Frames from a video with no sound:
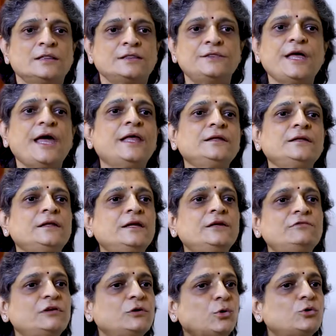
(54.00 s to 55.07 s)
then
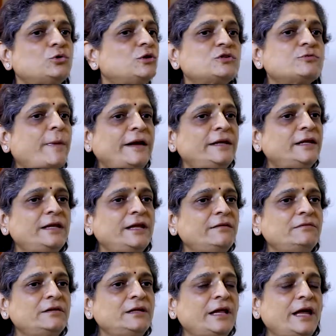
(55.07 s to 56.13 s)
it will go to the spinal
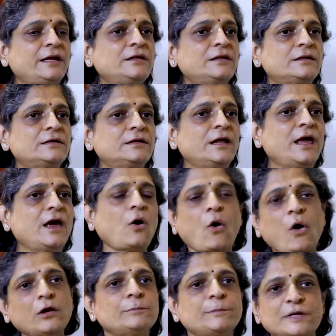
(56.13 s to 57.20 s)
level and
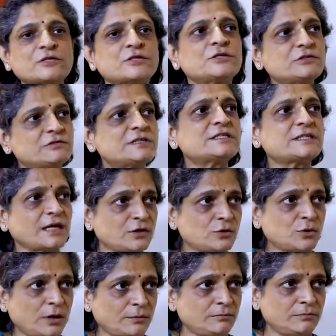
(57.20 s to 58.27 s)
all patients will start
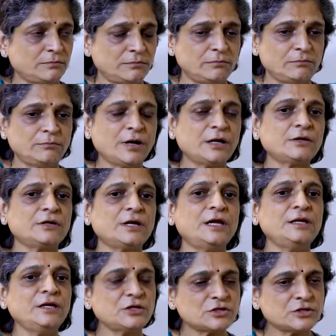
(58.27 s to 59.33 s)
to come. But
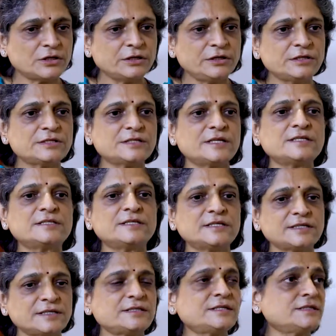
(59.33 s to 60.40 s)
initially, since
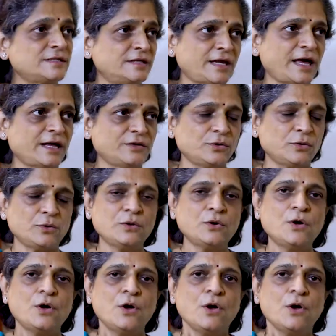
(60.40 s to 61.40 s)
this is the scenario,